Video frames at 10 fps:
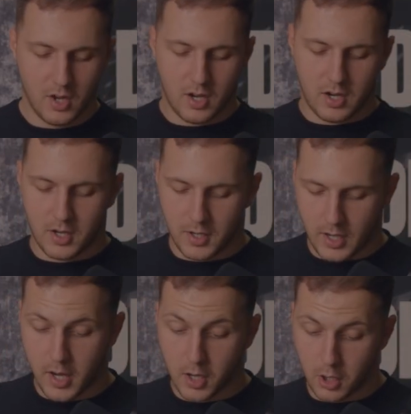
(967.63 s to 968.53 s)

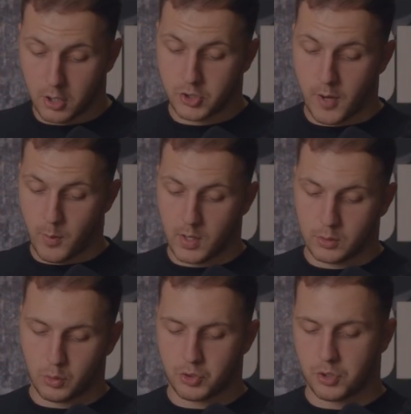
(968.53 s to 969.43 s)
I encourage everyone
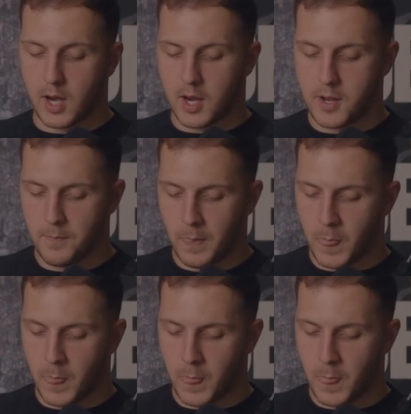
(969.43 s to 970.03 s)
to try